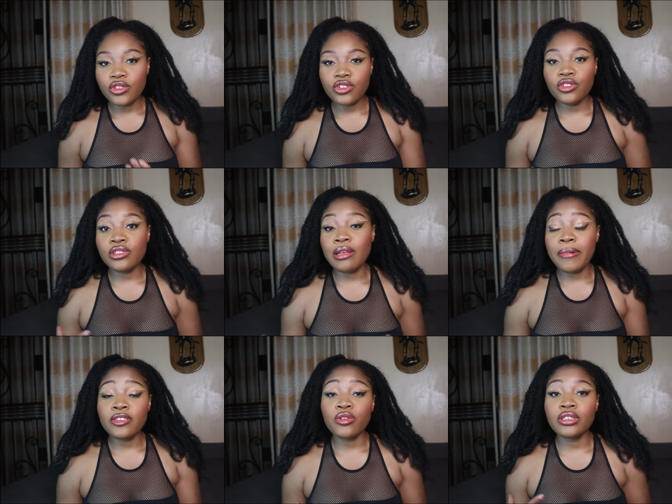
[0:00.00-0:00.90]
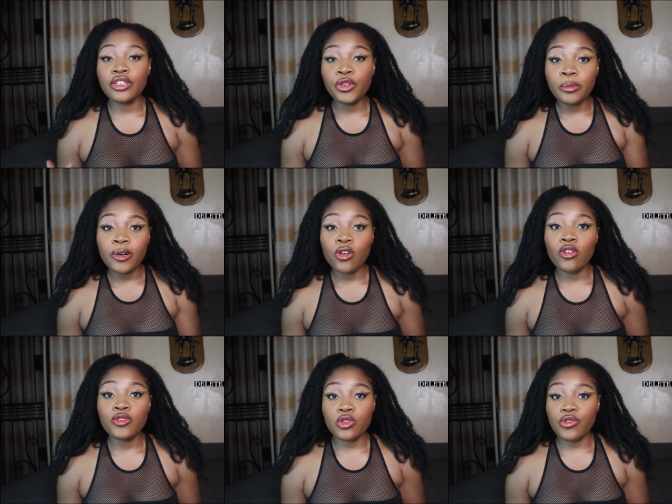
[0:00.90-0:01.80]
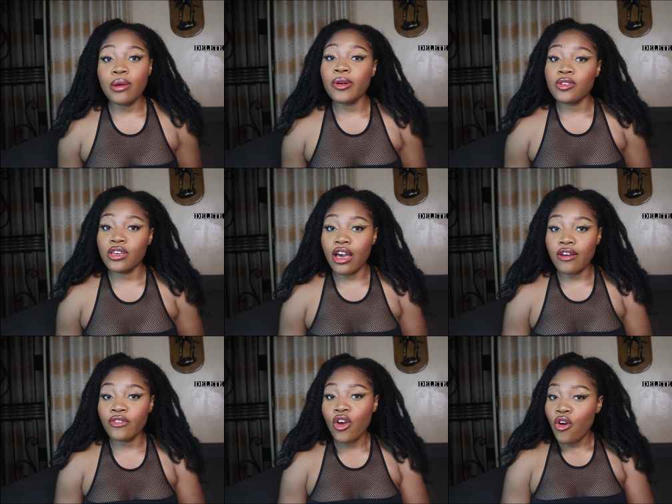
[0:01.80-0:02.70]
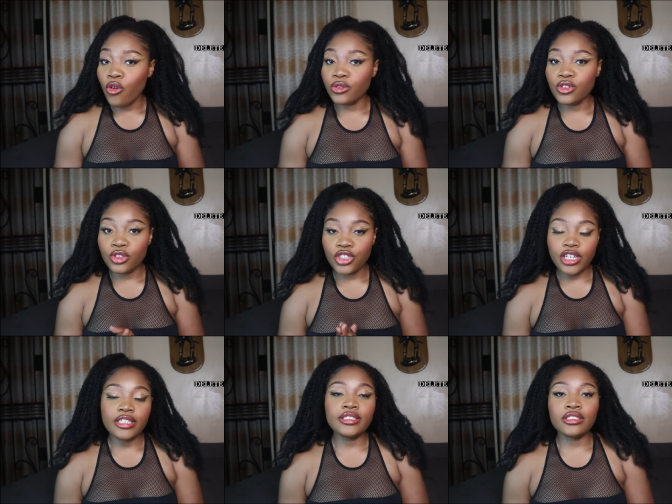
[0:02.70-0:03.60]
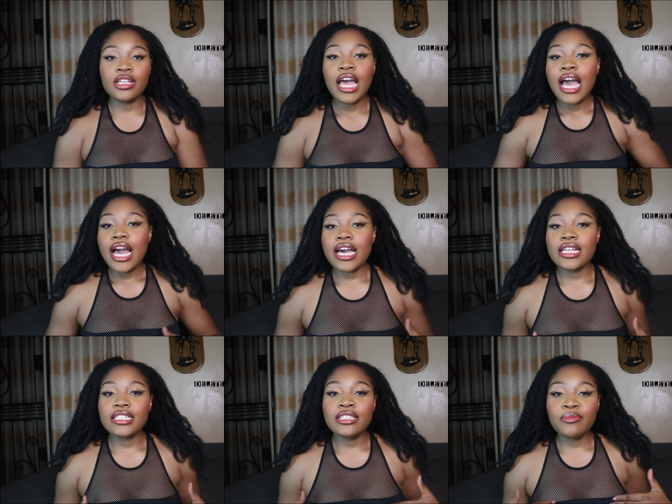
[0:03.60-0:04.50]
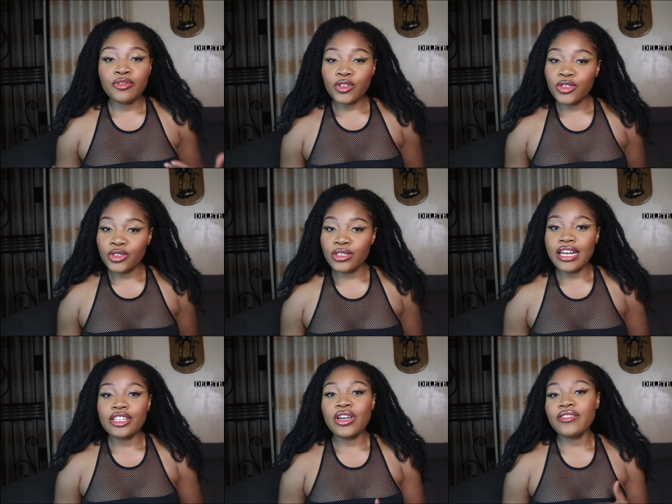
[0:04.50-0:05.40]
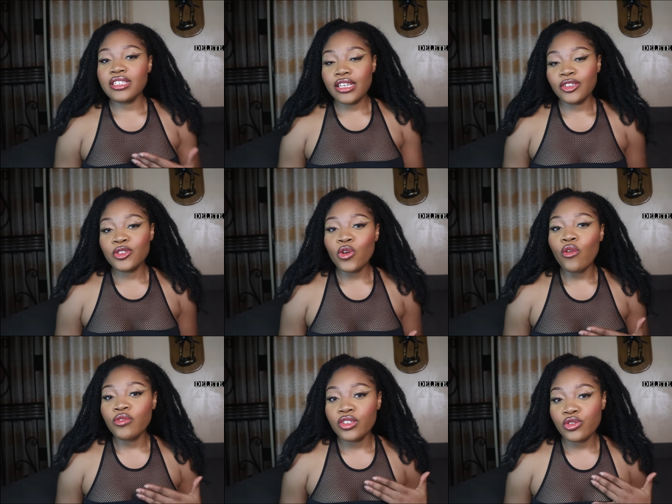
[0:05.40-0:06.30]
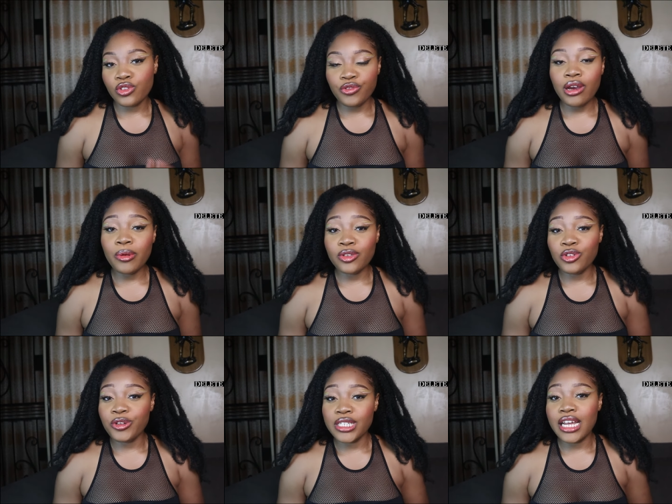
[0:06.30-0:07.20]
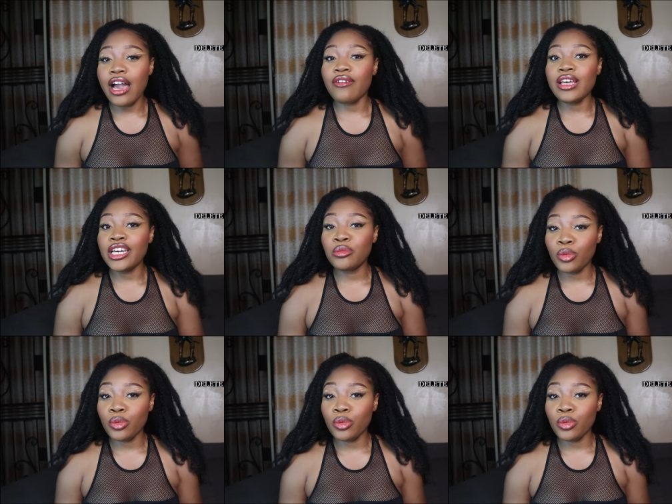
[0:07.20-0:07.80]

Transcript: continues. Depends on the number of subscribers you have on your channel. And before you do that, you have to take note of the subscribers you already have that are